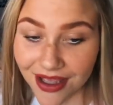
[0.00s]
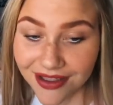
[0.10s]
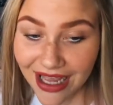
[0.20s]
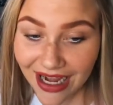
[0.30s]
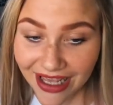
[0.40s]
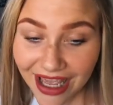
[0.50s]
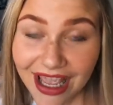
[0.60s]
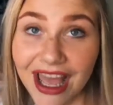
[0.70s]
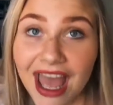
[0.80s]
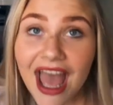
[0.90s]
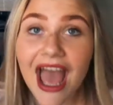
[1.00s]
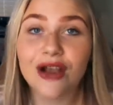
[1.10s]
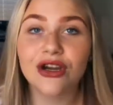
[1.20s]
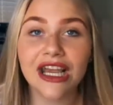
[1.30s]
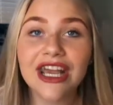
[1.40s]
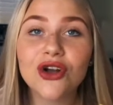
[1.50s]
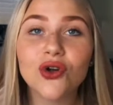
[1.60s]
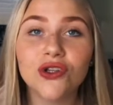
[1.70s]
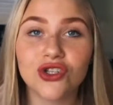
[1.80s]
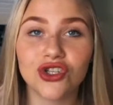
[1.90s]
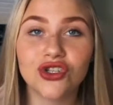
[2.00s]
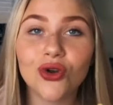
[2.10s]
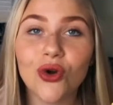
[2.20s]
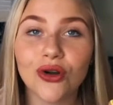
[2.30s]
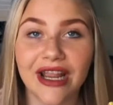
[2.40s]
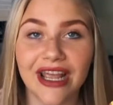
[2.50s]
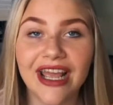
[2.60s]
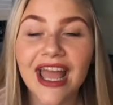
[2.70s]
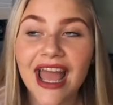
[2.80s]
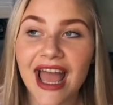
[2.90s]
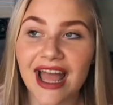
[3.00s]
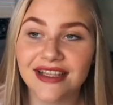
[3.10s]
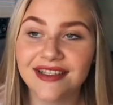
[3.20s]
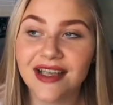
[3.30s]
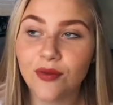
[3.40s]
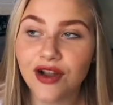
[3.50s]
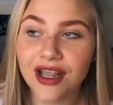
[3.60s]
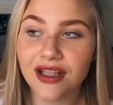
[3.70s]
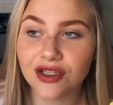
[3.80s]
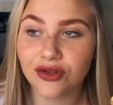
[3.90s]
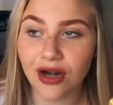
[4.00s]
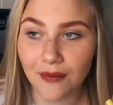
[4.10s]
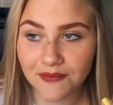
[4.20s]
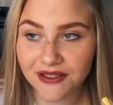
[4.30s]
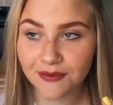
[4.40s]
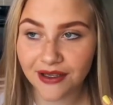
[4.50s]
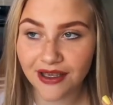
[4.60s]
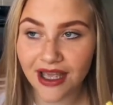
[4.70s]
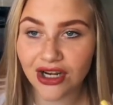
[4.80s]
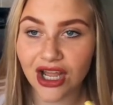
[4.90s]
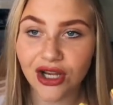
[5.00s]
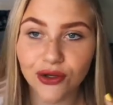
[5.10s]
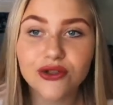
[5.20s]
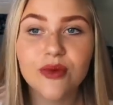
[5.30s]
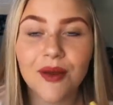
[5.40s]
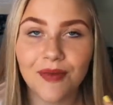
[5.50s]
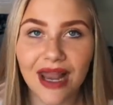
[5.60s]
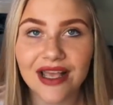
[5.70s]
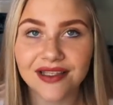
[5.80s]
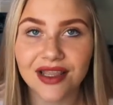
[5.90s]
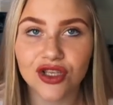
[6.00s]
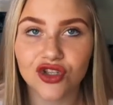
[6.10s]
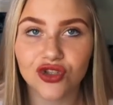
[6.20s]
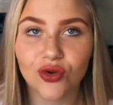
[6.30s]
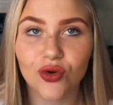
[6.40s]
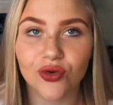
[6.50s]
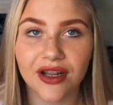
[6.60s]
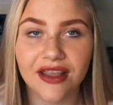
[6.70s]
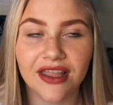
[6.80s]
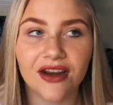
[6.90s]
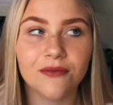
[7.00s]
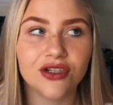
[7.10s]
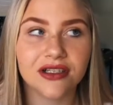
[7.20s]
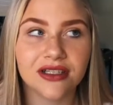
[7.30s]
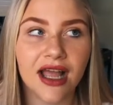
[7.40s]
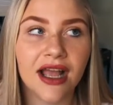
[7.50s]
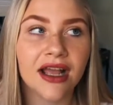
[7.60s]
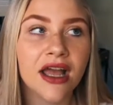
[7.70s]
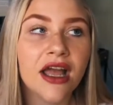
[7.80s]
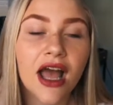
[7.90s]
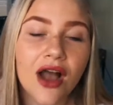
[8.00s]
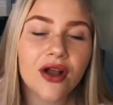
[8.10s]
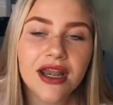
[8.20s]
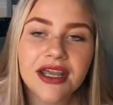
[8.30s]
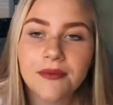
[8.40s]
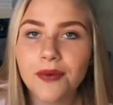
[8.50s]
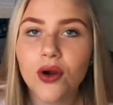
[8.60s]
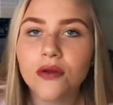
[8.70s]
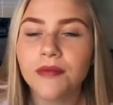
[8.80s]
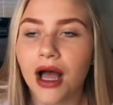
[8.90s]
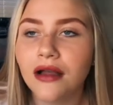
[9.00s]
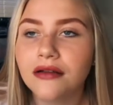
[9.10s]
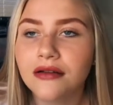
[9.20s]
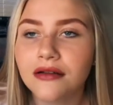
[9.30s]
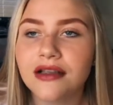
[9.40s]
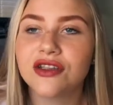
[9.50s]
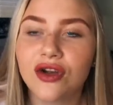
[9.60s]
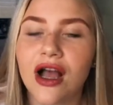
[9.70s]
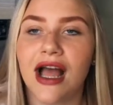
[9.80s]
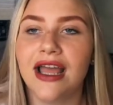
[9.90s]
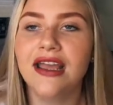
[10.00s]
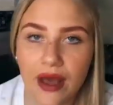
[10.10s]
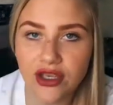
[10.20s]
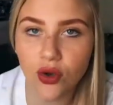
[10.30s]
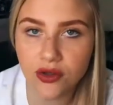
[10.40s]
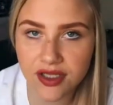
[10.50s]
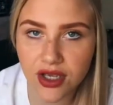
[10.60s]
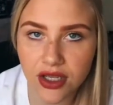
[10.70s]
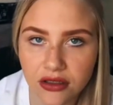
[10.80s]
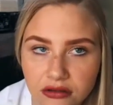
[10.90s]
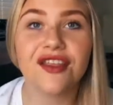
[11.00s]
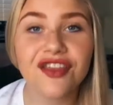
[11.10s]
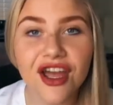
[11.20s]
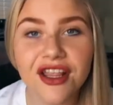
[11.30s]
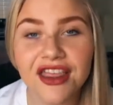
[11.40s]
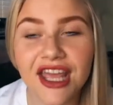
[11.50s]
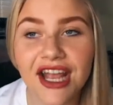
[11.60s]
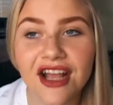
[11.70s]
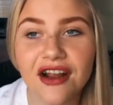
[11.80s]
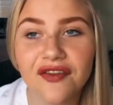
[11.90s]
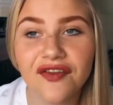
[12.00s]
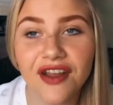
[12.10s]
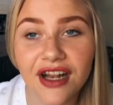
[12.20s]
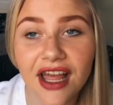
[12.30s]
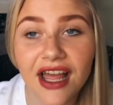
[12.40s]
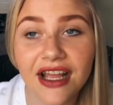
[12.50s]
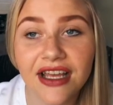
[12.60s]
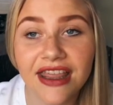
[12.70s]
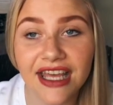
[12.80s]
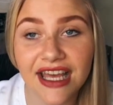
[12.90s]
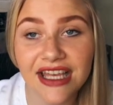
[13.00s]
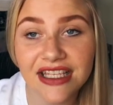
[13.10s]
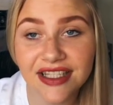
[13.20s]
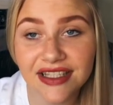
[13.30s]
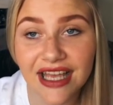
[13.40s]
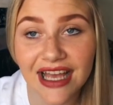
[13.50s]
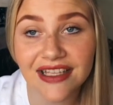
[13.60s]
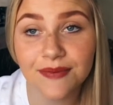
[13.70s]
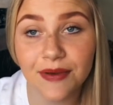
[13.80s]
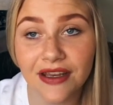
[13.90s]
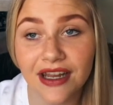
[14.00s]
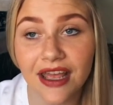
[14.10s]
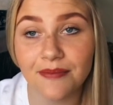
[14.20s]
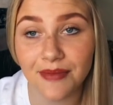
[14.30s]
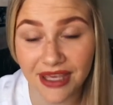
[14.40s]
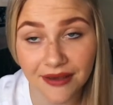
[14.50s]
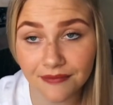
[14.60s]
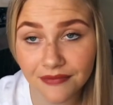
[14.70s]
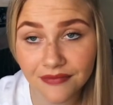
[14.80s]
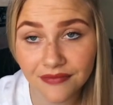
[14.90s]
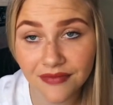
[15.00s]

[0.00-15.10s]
telling a really cool story and someone interrupts me and I lose my place in the story, then I'm just like, okay, nie praat ma, it's okay, wait your turn. The third thing, and I feel like this has been a meme